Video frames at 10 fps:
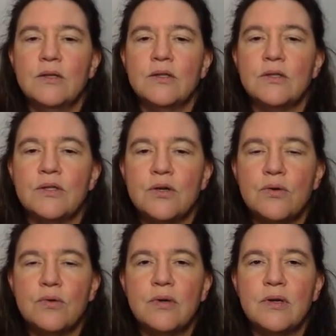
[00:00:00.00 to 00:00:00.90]

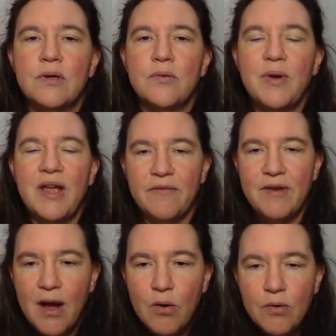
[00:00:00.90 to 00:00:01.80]
So we have
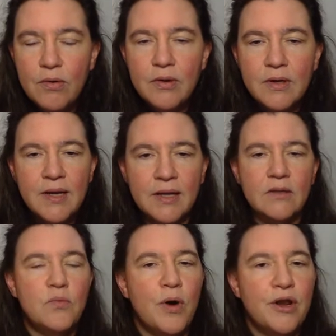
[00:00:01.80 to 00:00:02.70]
now
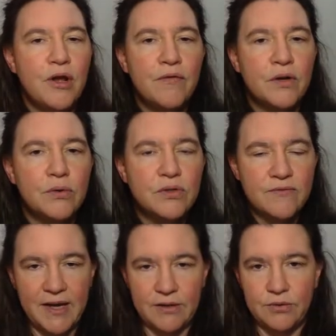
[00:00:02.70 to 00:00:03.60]
gotten one of those
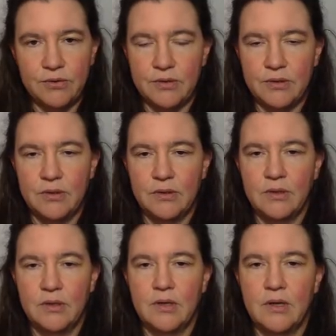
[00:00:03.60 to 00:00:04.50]
vectors.
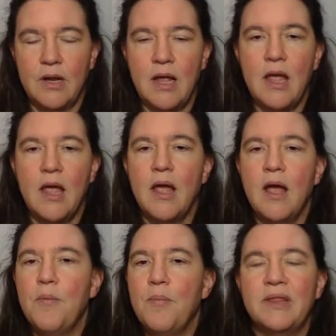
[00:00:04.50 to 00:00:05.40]

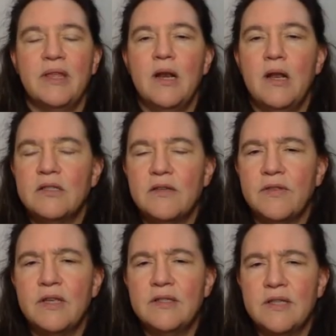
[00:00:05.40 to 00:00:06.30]
But there are lots of
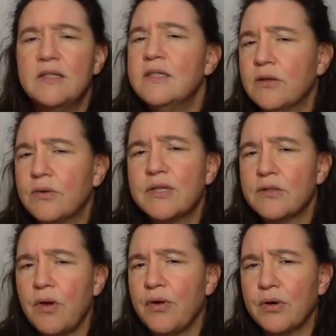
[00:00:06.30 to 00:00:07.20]
things that 0 is
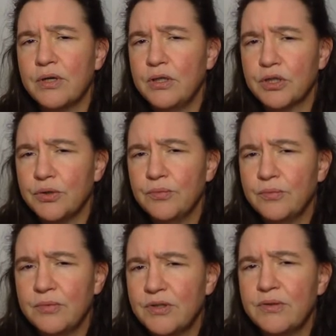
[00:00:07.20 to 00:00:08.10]
orthogonal to.
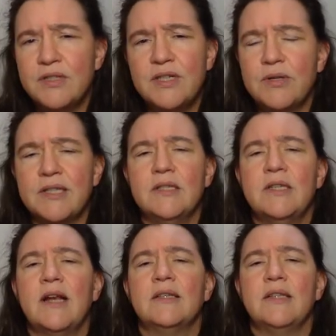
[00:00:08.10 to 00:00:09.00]
So 0 doesn't
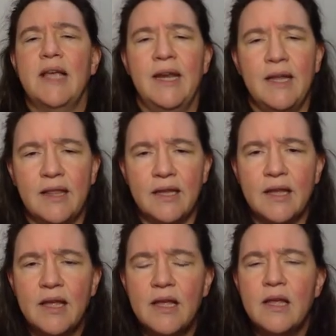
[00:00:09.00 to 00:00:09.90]
tell us anything.
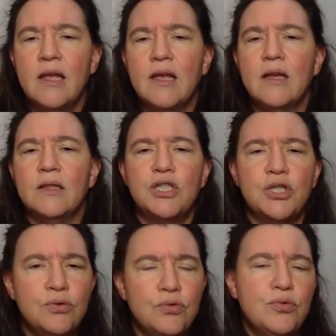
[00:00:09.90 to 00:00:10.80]
The
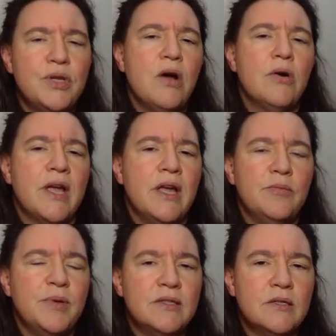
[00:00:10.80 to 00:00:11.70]
2, yeah, okay, it
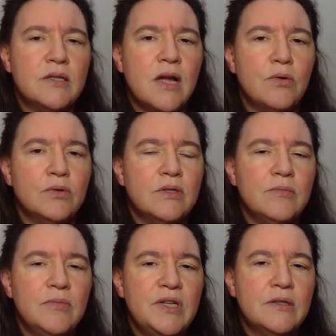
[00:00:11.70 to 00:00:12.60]
pins it down,
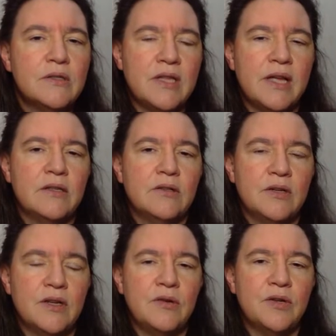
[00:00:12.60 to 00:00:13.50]
means that,
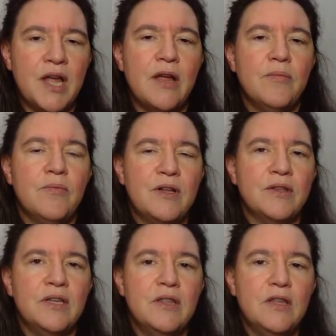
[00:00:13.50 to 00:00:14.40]
okay, well,
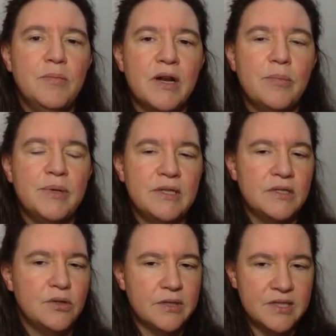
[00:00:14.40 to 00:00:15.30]
the middle bit is
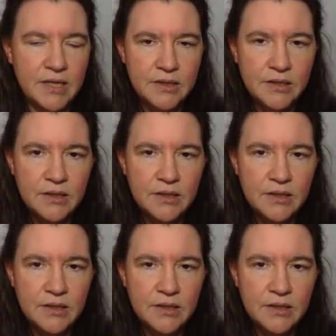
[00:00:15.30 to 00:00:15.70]
not set.